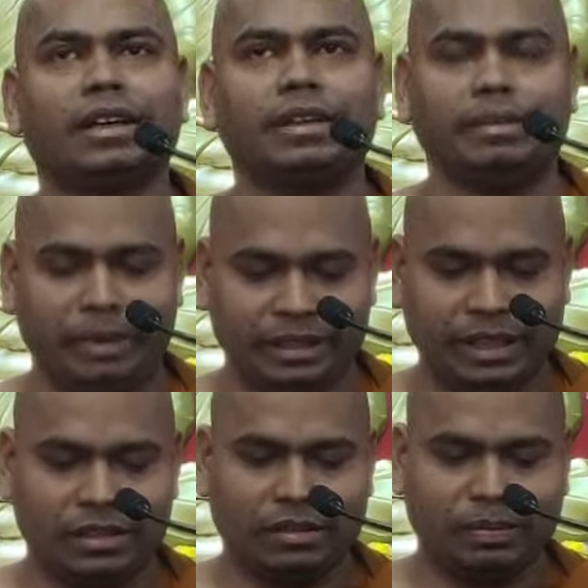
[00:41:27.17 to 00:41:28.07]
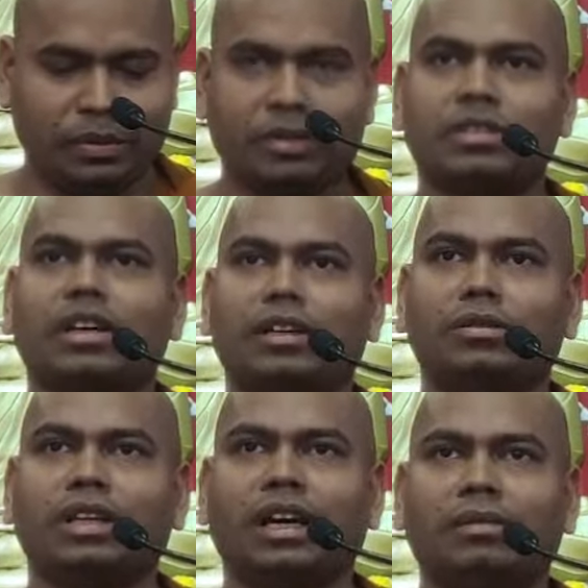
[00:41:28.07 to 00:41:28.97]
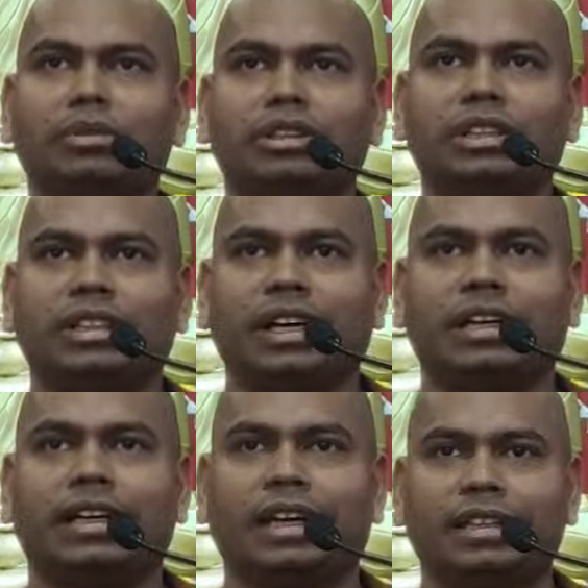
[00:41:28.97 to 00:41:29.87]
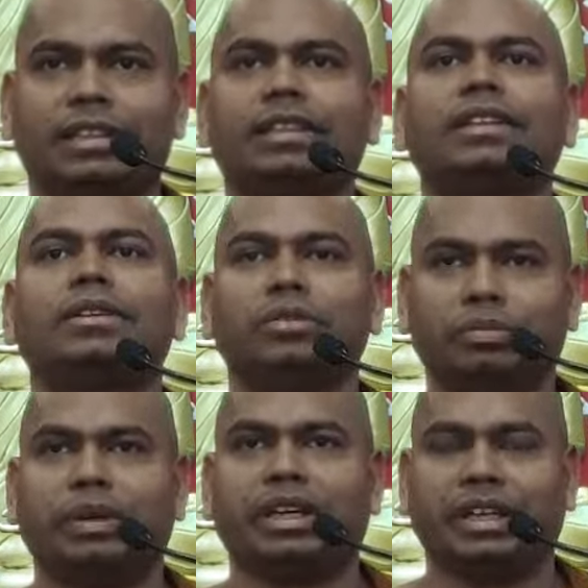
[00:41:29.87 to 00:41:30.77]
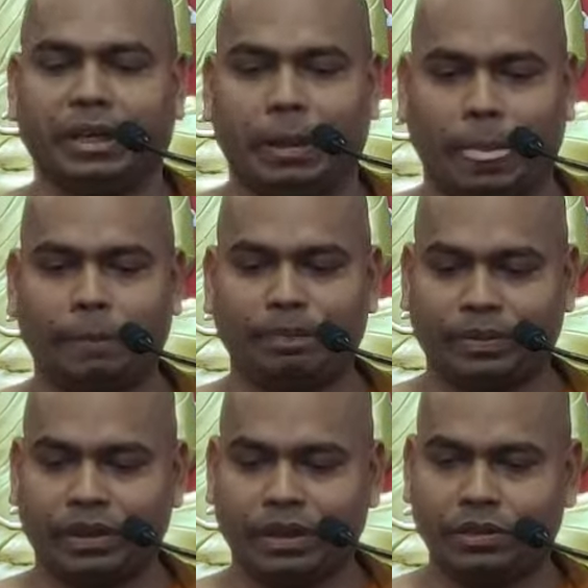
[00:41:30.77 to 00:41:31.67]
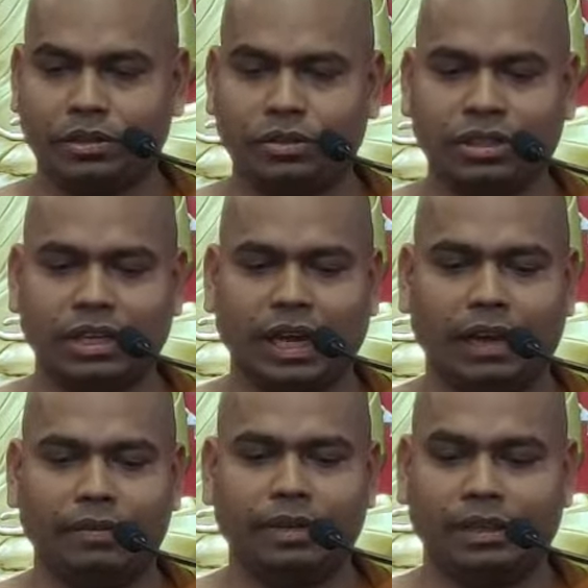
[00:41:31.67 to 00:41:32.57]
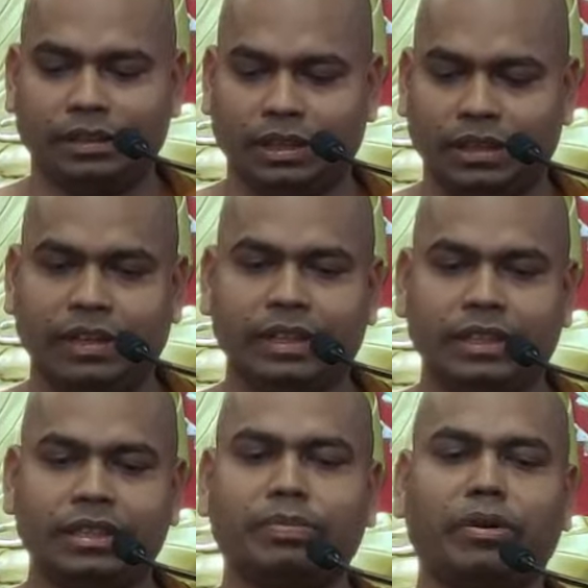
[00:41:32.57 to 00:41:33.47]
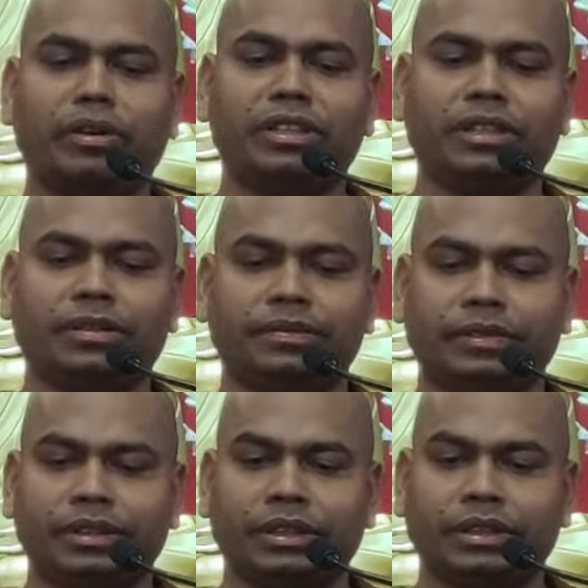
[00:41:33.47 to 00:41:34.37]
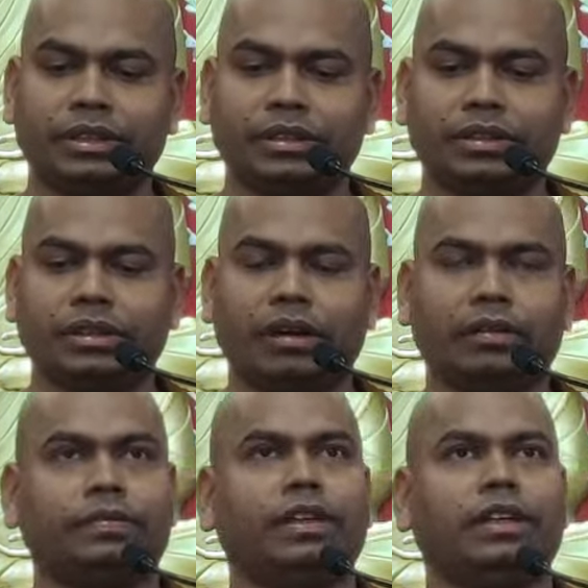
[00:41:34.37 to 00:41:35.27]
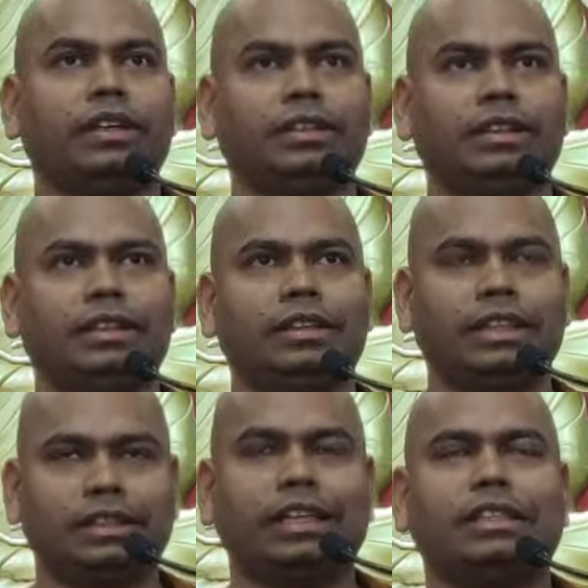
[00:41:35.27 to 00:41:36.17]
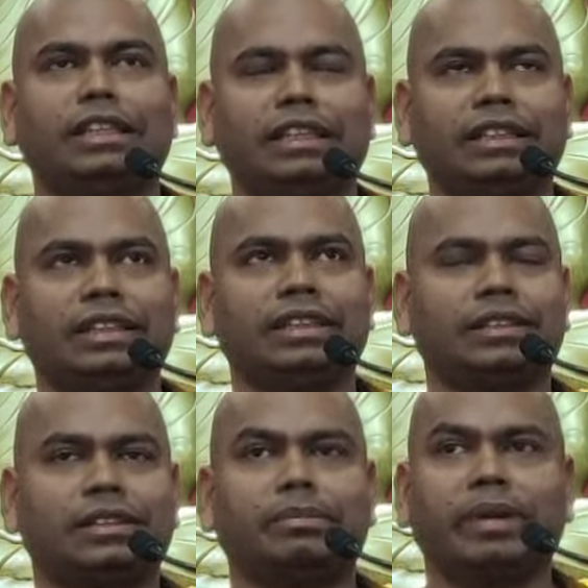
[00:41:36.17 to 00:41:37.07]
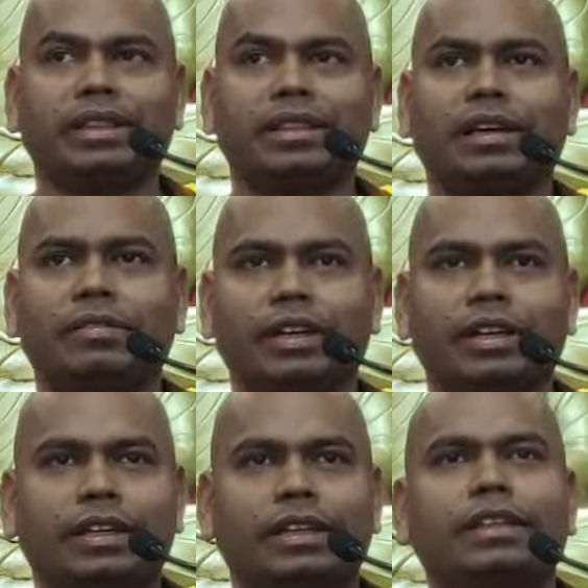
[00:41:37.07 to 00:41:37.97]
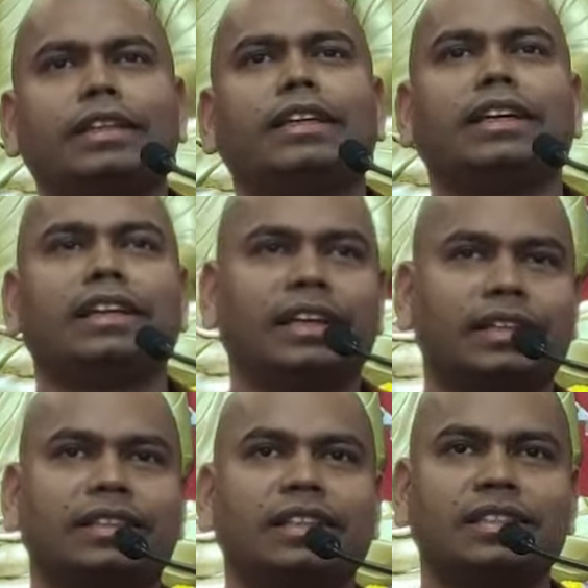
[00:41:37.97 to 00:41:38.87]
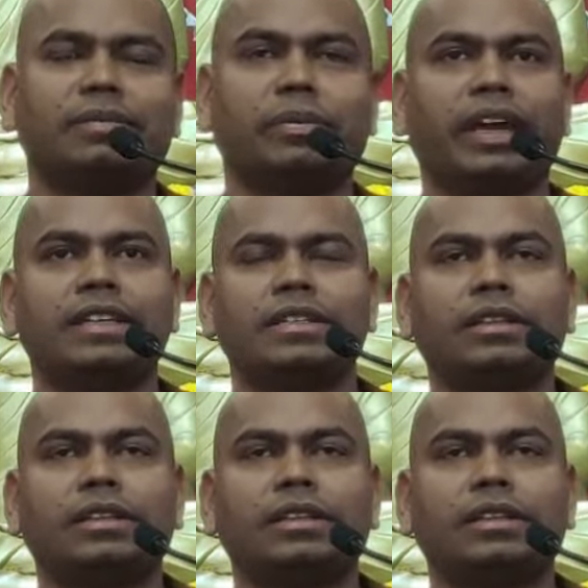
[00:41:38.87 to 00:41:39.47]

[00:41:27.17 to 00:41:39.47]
metta supports karuna, mudita, and upekha. So, today I will live at this point of discussing this metta very in an extensive way.